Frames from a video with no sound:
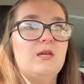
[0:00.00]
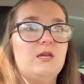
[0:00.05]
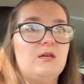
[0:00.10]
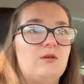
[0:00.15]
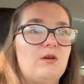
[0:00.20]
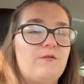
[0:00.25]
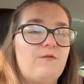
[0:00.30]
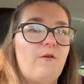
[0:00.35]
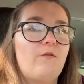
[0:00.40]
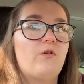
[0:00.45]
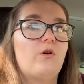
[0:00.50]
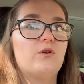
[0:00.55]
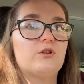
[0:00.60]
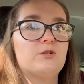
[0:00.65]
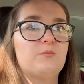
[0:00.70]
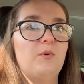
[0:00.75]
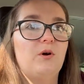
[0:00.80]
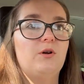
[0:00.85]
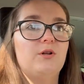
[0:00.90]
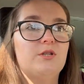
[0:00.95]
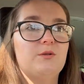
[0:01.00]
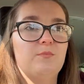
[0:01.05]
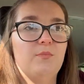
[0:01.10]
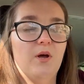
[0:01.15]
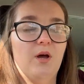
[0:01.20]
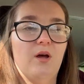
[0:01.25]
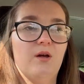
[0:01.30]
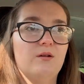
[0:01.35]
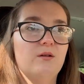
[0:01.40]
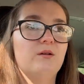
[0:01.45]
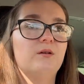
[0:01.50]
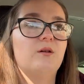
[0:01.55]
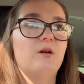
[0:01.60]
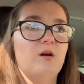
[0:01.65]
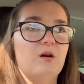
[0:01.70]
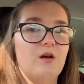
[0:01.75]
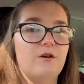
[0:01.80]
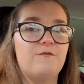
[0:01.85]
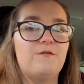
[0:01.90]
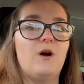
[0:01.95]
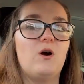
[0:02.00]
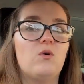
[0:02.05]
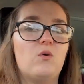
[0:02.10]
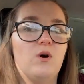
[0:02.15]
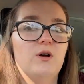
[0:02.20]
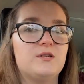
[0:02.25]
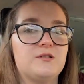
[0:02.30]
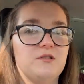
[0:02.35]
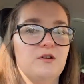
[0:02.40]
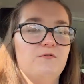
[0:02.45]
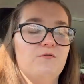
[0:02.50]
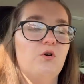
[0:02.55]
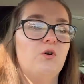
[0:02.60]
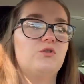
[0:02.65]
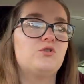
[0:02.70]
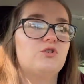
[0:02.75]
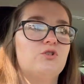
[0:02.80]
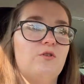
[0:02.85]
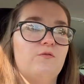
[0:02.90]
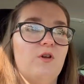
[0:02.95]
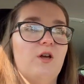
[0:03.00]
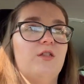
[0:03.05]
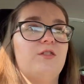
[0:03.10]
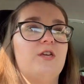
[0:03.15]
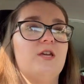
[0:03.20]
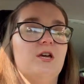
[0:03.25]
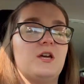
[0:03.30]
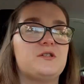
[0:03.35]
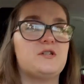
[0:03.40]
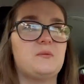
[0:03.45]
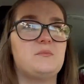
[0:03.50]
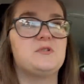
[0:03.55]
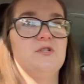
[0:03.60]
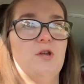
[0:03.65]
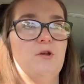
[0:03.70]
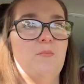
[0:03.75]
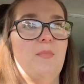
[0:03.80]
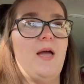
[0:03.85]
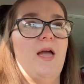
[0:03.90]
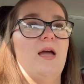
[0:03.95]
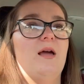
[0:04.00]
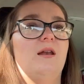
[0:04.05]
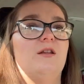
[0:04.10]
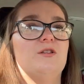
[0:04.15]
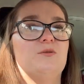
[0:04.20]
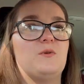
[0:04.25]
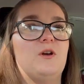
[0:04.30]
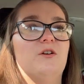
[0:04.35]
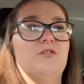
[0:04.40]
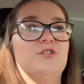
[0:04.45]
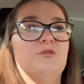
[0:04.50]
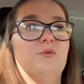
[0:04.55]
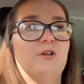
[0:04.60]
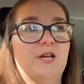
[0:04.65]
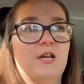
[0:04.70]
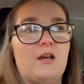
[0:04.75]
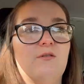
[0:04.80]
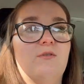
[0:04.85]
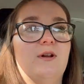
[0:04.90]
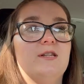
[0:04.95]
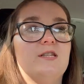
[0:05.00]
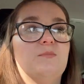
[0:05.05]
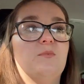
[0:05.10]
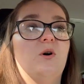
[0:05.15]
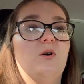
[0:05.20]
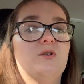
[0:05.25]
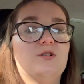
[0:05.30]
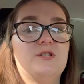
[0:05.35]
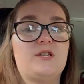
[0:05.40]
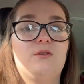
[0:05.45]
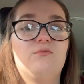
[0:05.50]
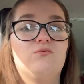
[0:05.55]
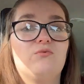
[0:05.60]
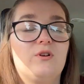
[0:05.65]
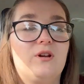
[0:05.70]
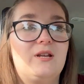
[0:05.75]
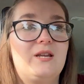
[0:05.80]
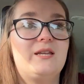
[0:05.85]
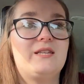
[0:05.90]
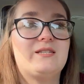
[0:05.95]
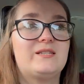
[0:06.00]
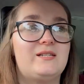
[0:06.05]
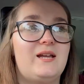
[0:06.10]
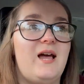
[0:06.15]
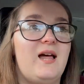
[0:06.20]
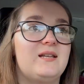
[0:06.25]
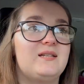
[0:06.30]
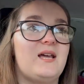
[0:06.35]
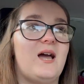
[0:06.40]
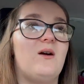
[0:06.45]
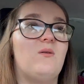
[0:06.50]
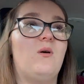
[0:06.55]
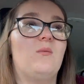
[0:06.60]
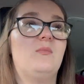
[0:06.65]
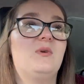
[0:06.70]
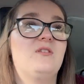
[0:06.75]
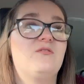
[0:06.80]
if I've got spots, but I felt quite self-conscious of it. I think because I'm so pale as well, so when I get red spots, they really stand out on my